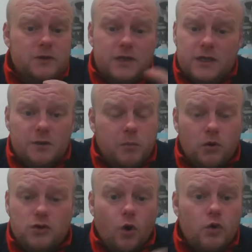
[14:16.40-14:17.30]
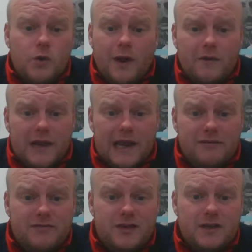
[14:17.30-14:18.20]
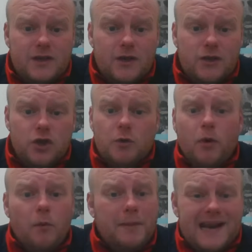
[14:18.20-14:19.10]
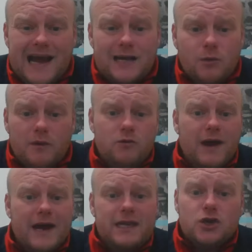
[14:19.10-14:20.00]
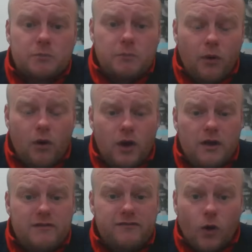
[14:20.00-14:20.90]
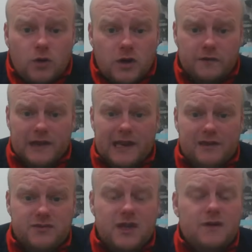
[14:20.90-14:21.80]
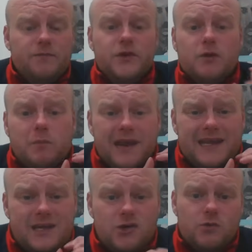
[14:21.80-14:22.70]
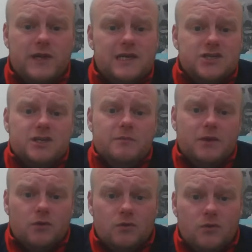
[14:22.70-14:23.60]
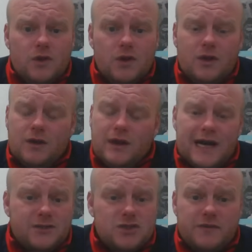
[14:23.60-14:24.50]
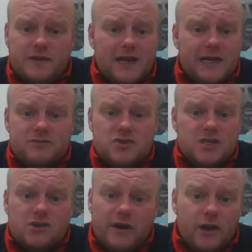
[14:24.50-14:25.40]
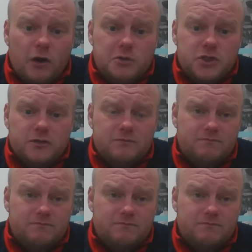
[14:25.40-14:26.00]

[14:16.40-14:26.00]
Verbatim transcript: You could put Doku out on the left. You could put Bernardo on the right. You could put Foden on the left. You could play Grealish in the middle. I just think that gives us a great option.